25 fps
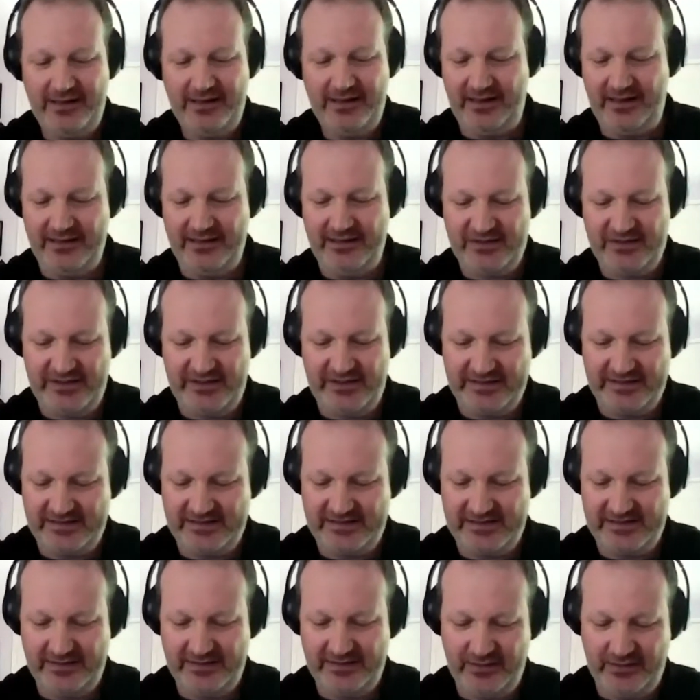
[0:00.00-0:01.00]
and she's
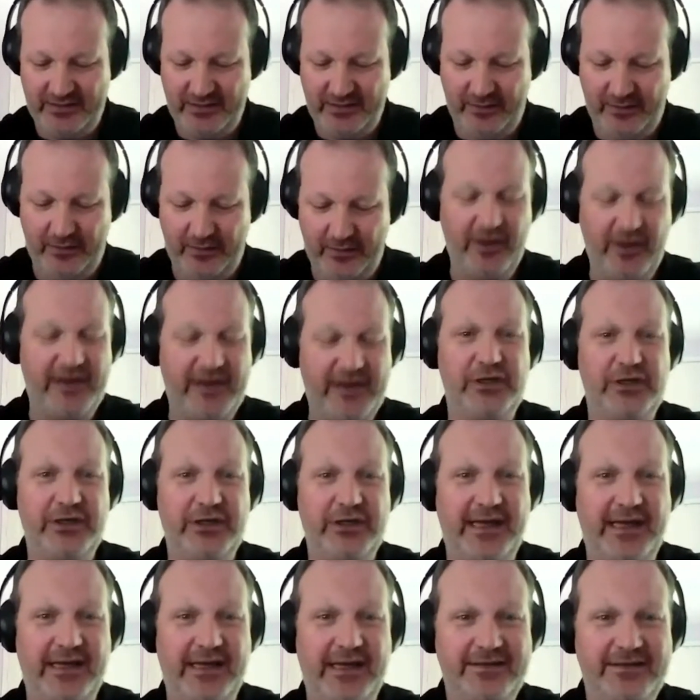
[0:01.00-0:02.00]
quite good
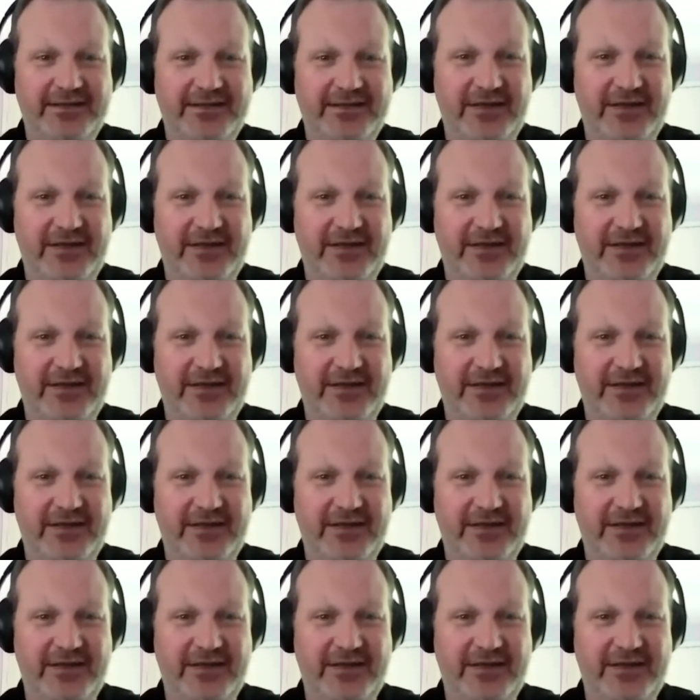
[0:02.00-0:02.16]
at it.